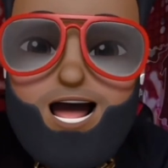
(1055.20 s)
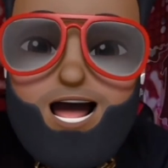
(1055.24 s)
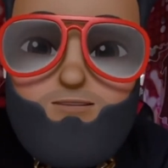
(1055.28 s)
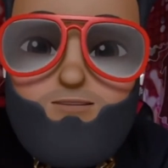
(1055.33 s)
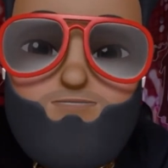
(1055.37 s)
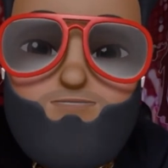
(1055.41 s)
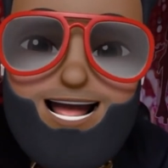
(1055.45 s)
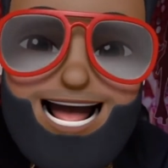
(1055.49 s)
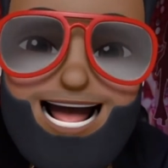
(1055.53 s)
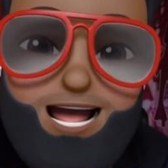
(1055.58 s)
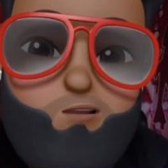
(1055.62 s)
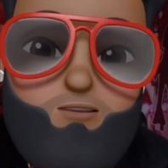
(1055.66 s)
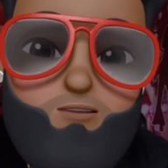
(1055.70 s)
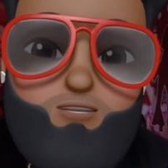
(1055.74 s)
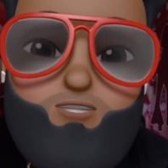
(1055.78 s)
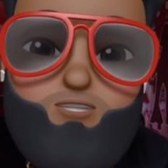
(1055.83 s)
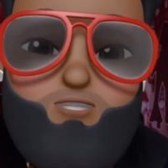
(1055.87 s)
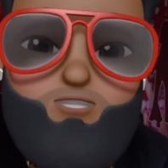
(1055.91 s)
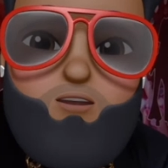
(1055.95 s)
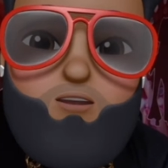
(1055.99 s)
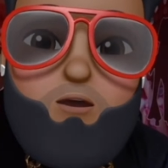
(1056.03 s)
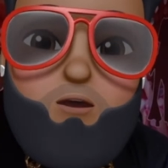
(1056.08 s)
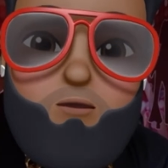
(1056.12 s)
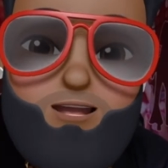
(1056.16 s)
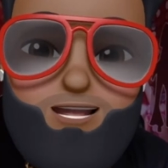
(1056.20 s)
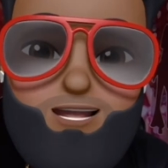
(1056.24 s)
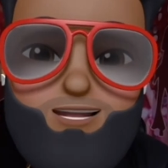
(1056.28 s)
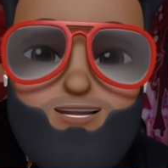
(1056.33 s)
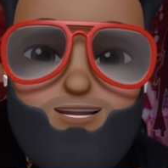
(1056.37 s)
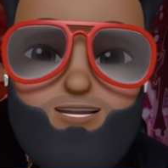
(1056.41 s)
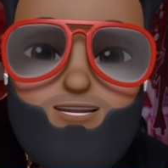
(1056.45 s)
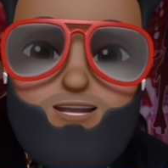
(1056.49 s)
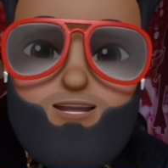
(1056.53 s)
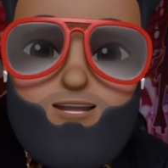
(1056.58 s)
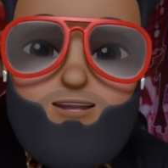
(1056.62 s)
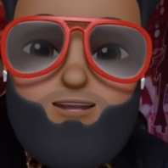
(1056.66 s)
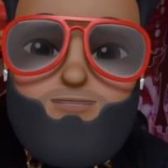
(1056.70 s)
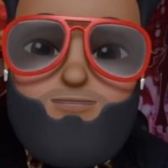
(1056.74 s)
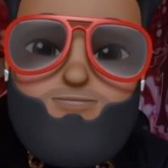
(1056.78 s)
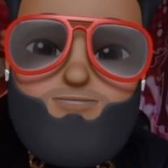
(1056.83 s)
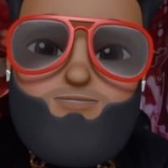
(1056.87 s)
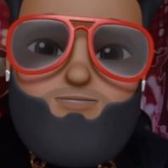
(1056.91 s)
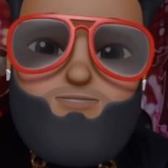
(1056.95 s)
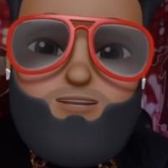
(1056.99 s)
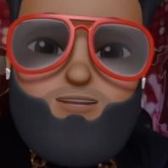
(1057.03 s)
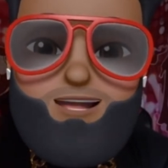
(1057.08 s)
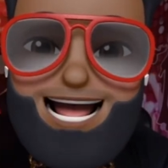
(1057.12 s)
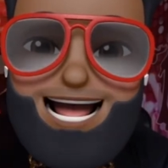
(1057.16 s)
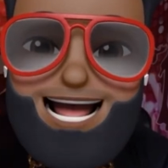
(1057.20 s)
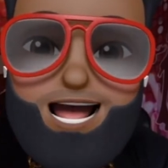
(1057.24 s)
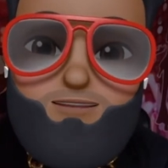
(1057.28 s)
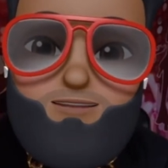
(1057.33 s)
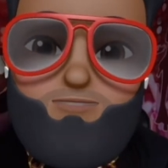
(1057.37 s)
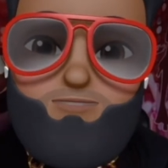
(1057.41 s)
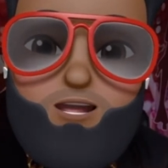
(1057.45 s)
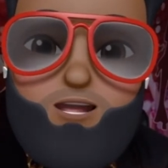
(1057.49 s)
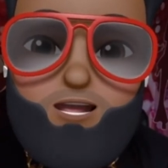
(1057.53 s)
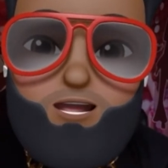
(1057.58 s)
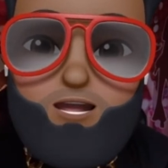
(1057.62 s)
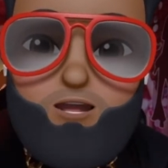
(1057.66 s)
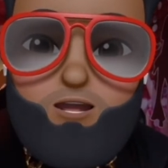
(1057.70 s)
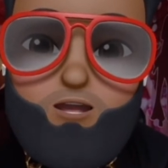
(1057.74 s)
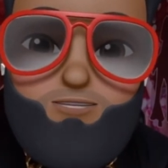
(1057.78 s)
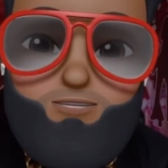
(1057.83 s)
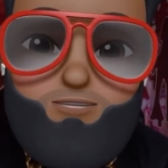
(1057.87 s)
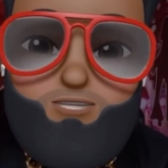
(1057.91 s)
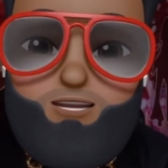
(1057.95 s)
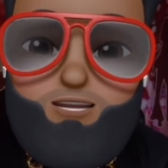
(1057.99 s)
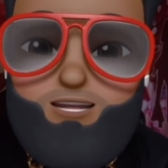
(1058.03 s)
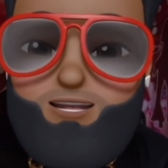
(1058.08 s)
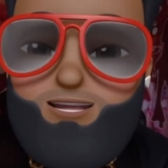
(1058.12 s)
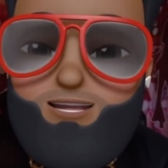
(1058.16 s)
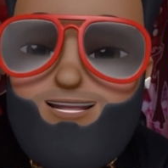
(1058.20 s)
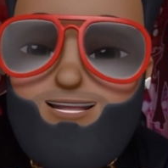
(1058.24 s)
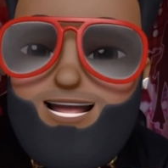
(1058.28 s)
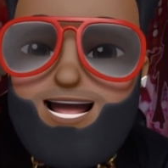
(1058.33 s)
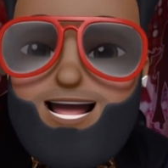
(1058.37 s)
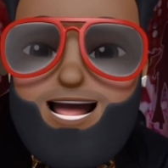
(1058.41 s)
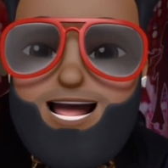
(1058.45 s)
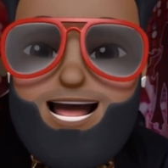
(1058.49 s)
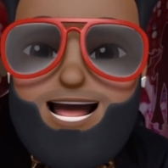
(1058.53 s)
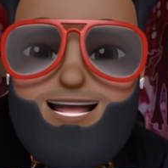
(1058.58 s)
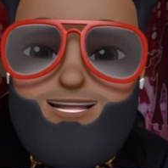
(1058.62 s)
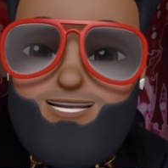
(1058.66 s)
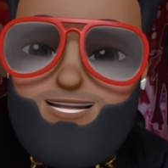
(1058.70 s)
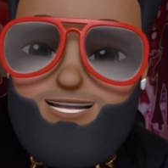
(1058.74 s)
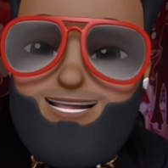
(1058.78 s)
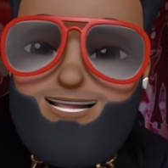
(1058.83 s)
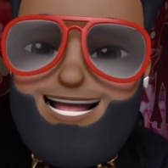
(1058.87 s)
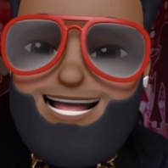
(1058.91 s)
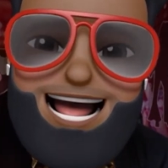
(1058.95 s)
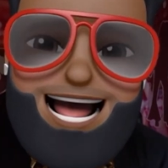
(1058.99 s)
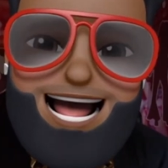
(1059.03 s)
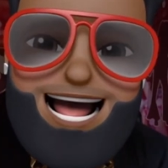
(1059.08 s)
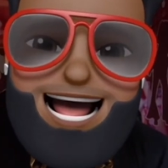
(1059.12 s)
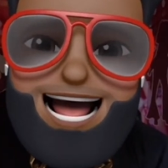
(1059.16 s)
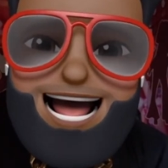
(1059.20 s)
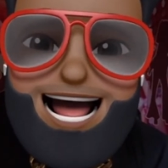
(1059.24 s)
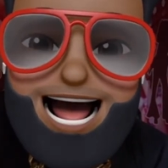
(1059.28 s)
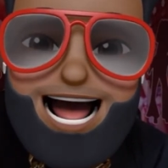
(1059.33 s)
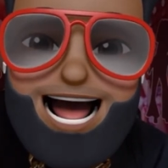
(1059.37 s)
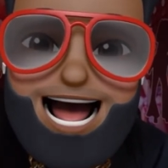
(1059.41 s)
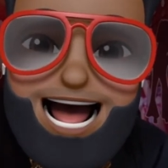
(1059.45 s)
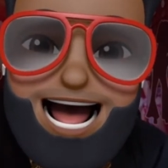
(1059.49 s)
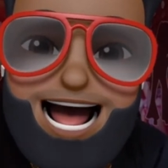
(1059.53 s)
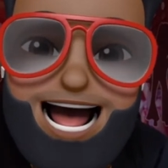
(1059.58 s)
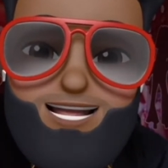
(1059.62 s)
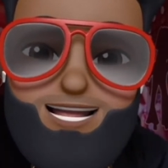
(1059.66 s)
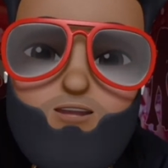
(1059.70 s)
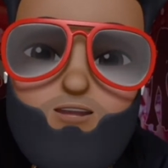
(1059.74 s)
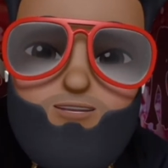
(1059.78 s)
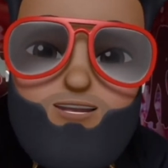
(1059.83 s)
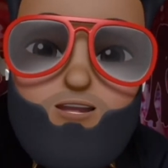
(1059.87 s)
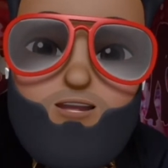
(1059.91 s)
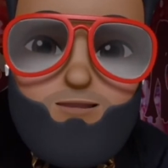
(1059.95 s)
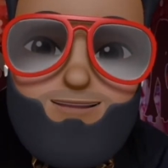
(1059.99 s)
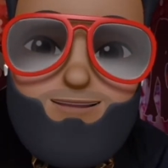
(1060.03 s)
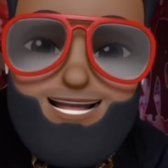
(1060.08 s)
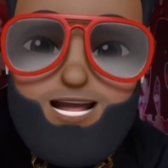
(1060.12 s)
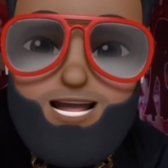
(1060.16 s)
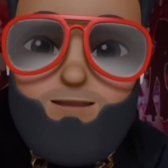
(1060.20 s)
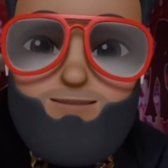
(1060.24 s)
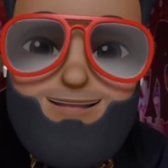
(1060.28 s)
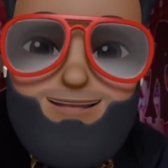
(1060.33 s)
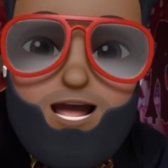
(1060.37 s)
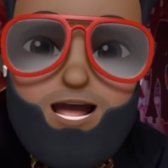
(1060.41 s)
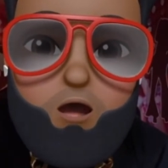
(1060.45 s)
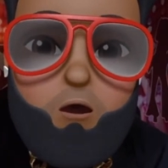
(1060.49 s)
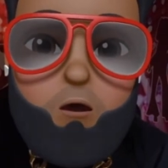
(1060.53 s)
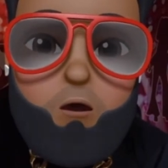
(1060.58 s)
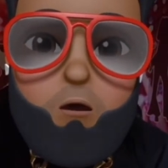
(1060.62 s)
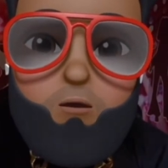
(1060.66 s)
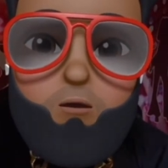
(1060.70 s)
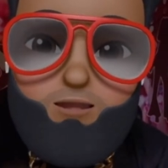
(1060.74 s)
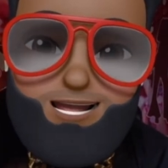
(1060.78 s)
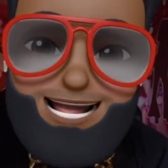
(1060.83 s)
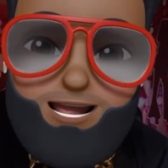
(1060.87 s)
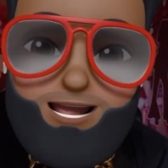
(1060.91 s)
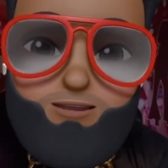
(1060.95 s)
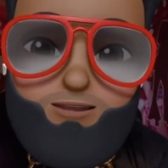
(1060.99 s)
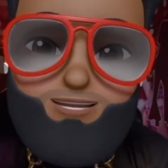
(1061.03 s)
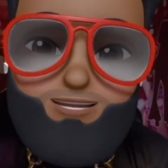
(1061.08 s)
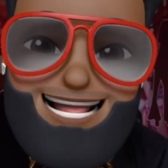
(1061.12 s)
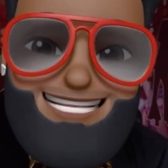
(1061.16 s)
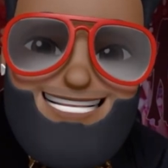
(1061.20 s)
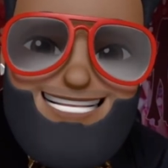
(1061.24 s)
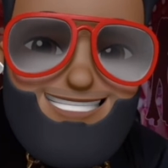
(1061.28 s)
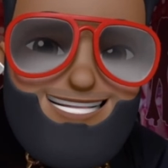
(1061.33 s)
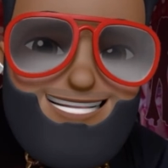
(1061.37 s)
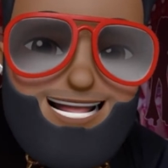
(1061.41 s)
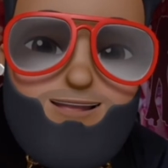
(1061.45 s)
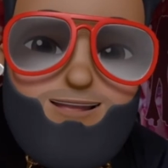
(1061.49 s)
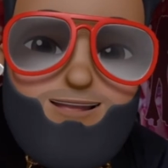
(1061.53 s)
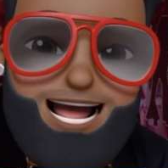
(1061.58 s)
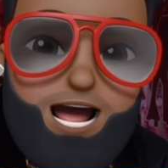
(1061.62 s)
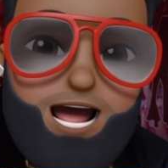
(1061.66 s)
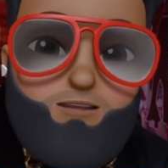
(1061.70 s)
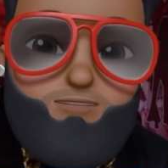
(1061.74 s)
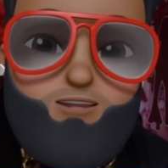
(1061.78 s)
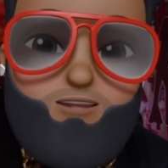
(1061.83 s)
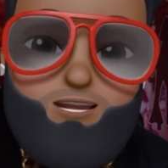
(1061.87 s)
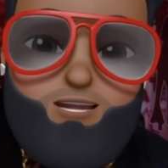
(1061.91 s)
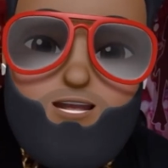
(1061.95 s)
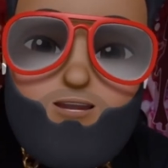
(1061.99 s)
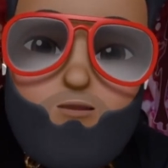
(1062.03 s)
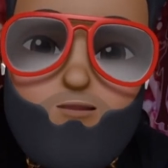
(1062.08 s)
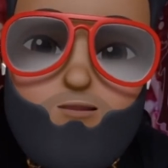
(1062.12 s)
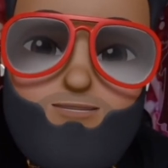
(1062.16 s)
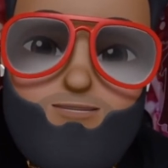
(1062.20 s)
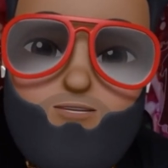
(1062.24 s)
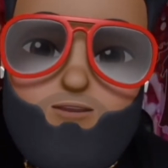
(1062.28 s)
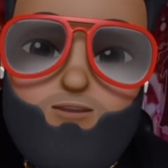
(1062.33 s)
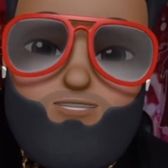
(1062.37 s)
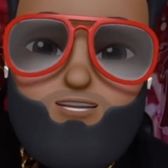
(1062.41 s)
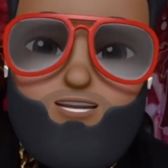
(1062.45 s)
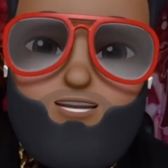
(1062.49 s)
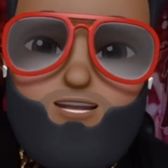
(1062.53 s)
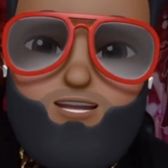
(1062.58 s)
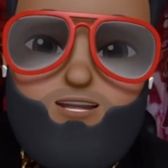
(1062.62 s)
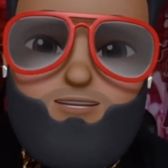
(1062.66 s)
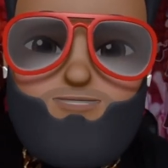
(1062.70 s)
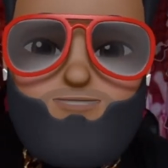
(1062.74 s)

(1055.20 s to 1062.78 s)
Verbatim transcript: I was so into the African culture, nigga. Nigga, I used to make up my own language that sound African, no bullshit.